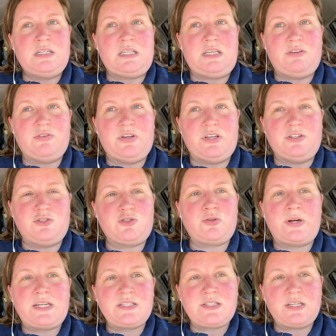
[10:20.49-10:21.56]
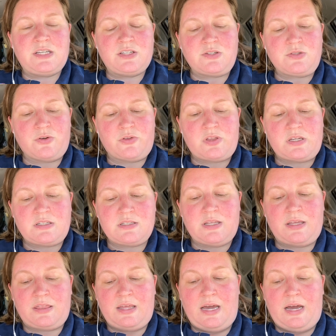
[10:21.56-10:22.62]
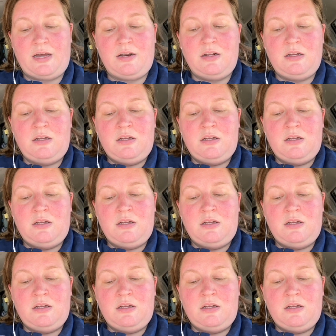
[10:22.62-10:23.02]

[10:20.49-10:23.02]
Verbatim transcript: even tracings or things like that,